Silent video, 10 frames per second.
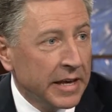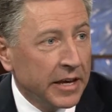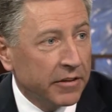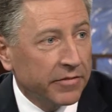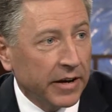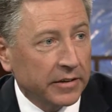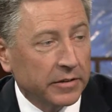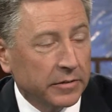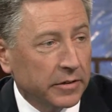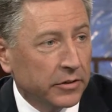In fact,
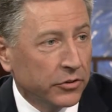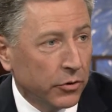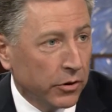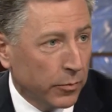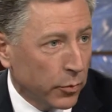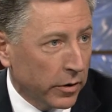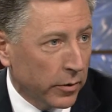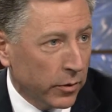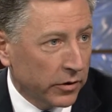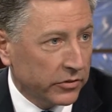in, in Europe, where I
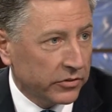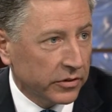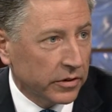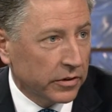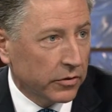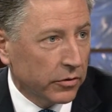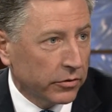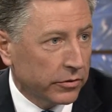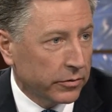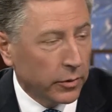was uh,
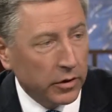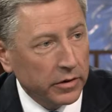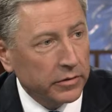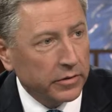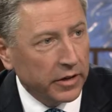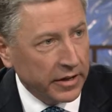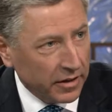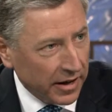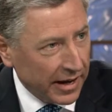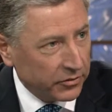earlier, well,
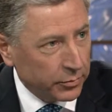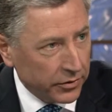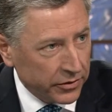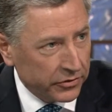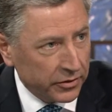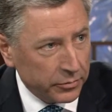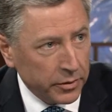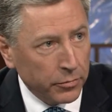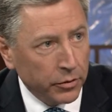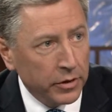last month in
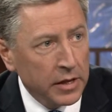September,